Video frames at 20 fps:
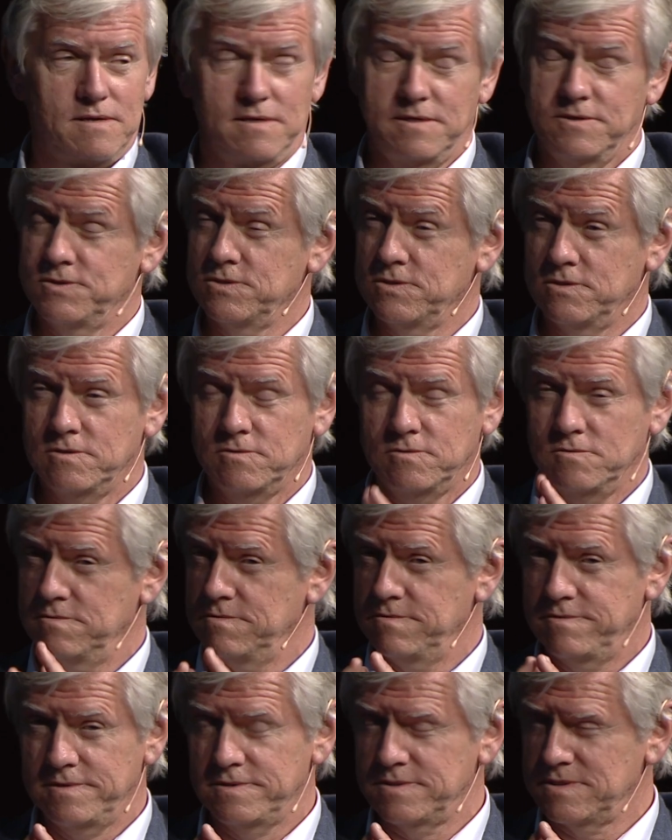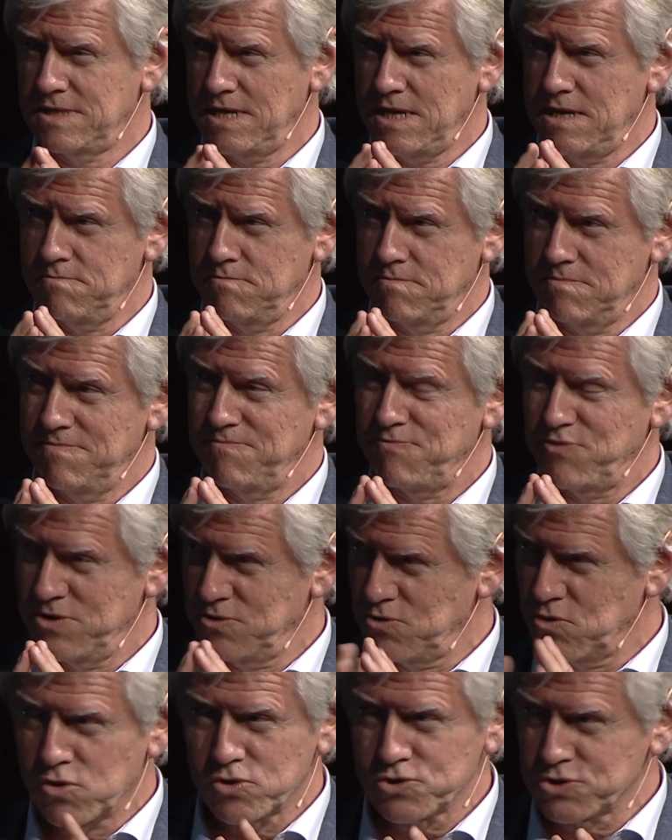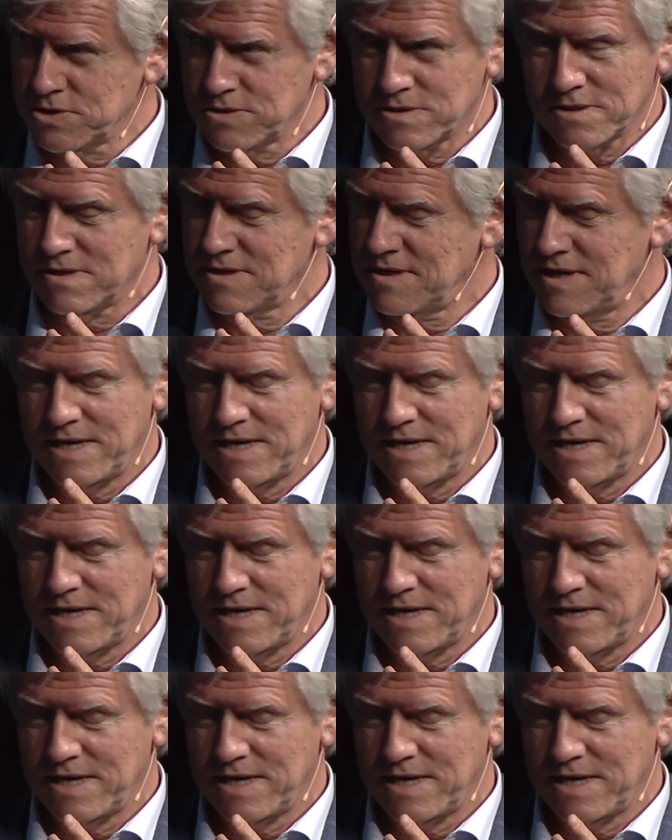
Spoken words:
So the same precaution